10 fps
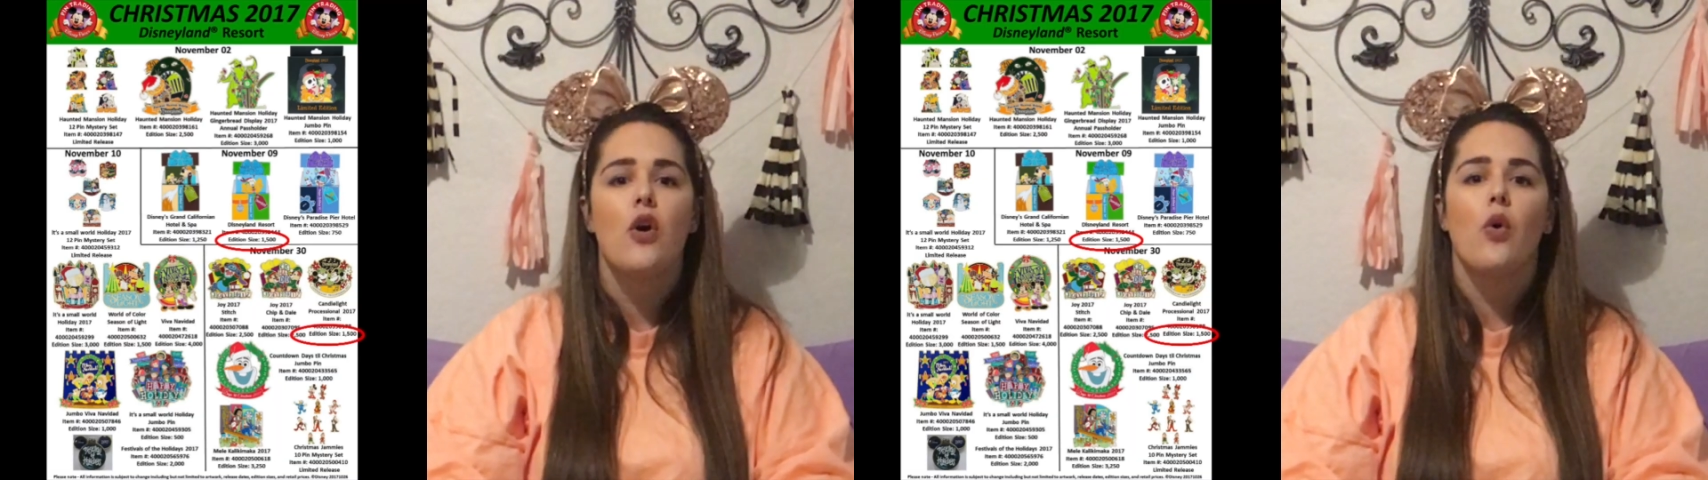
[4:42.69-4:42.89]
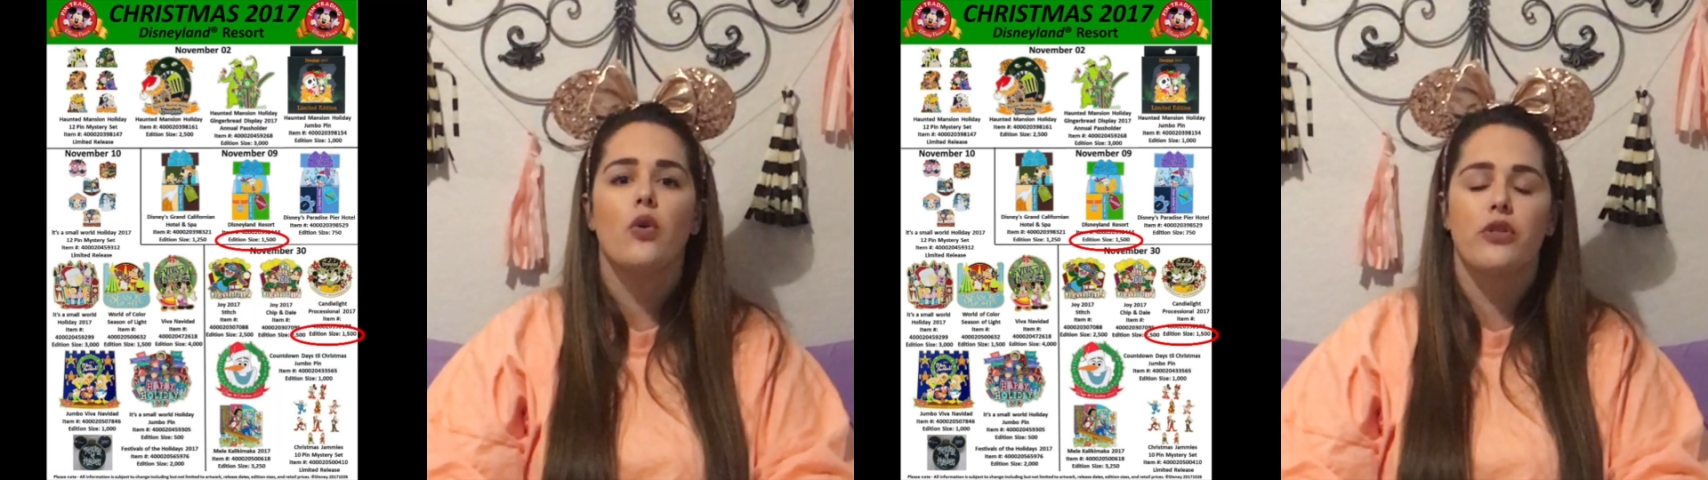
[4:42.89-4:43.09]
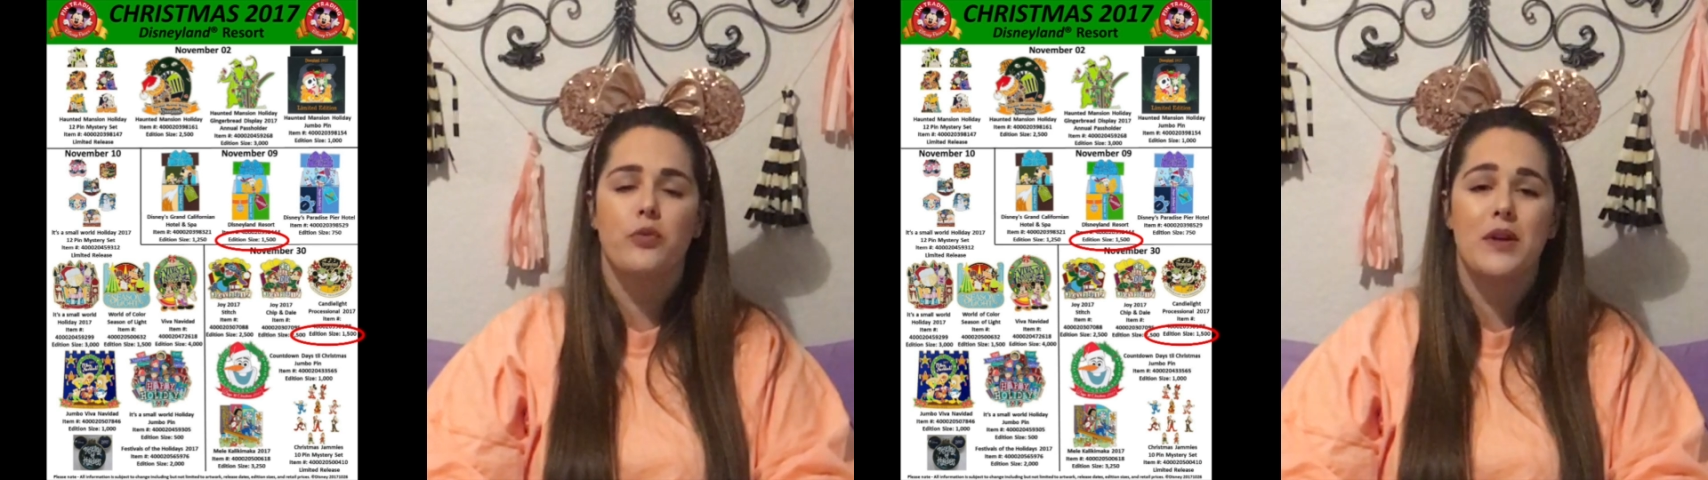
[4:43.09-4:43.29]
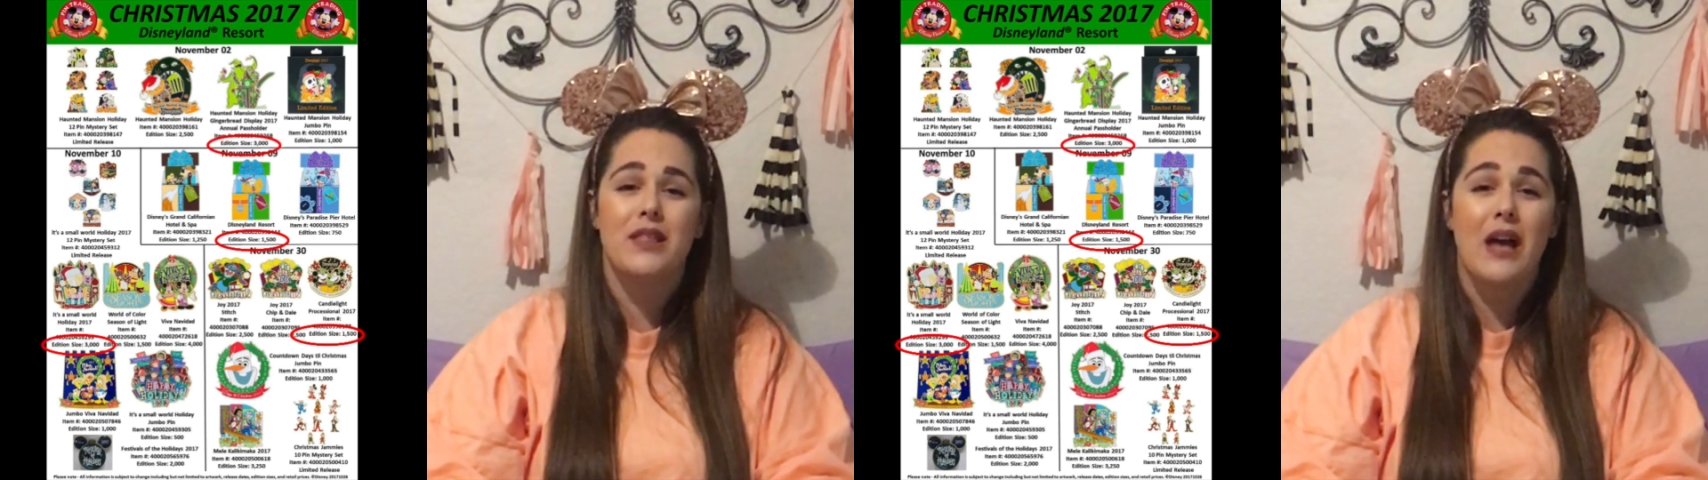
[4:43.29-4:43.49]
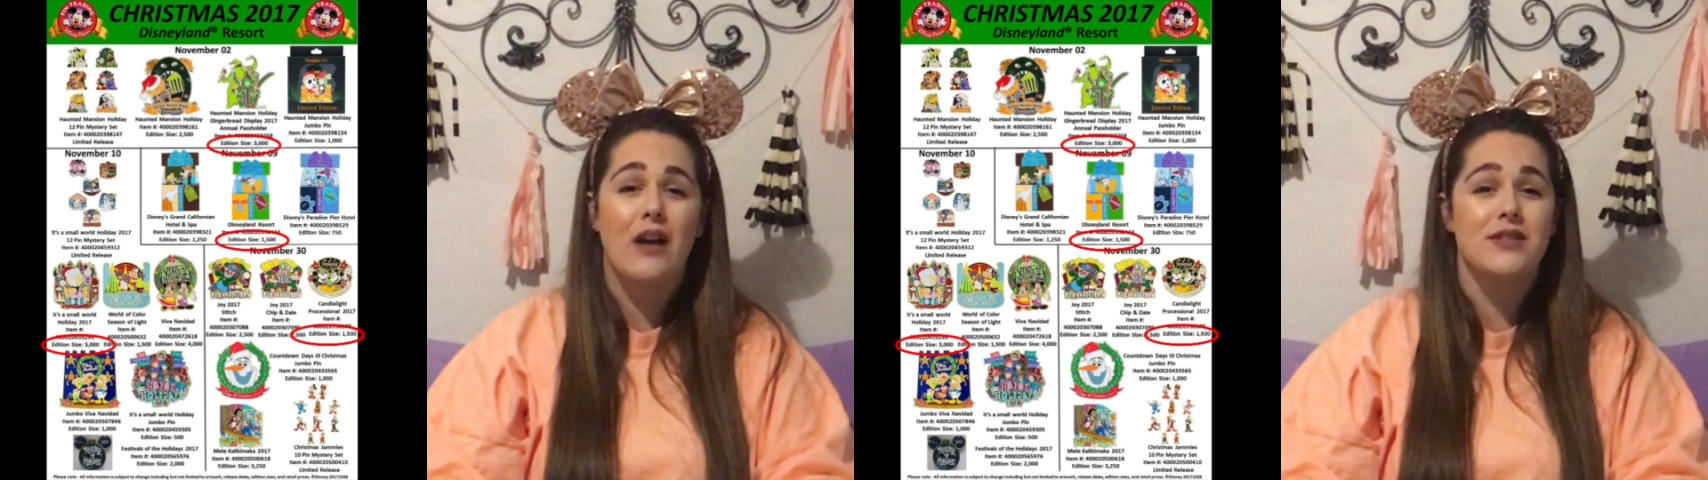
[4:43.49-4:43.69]
or
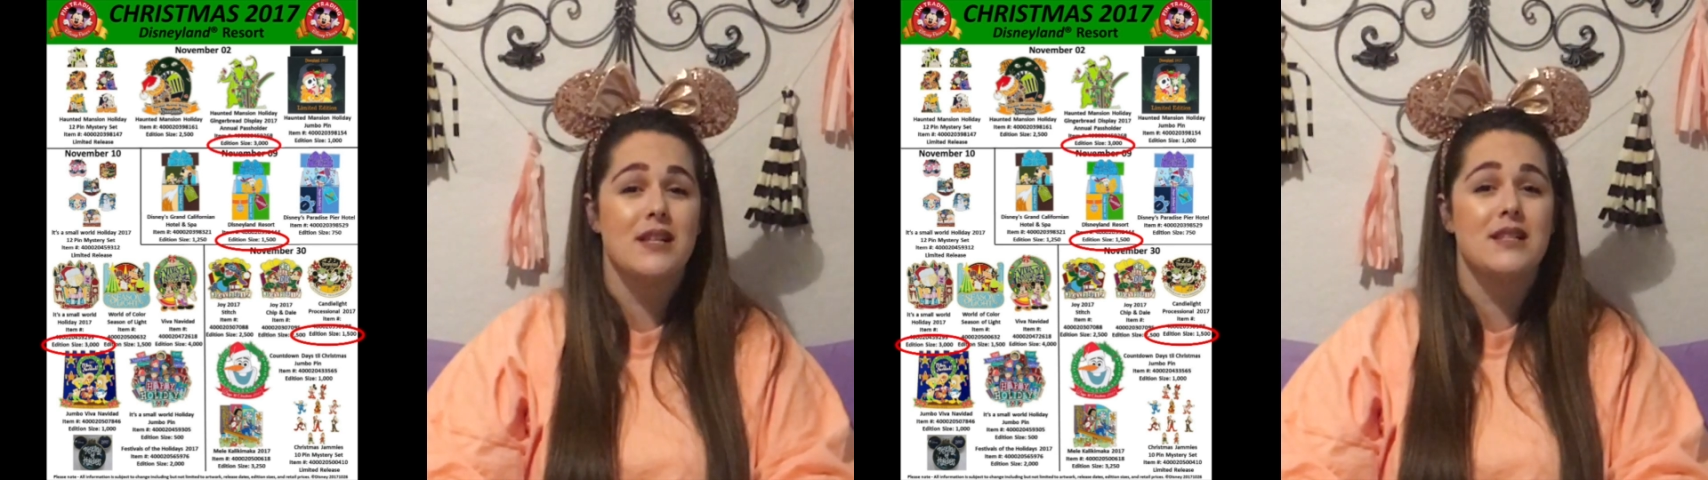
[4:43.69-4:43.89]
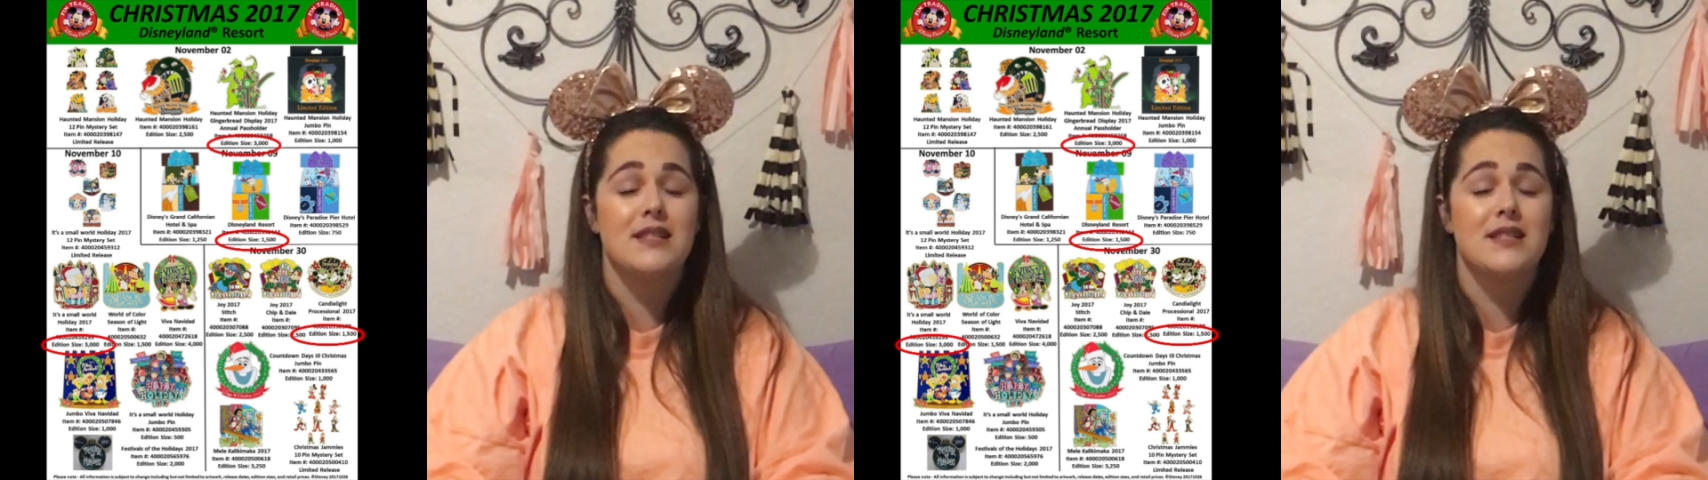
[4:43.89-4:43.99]
3,000,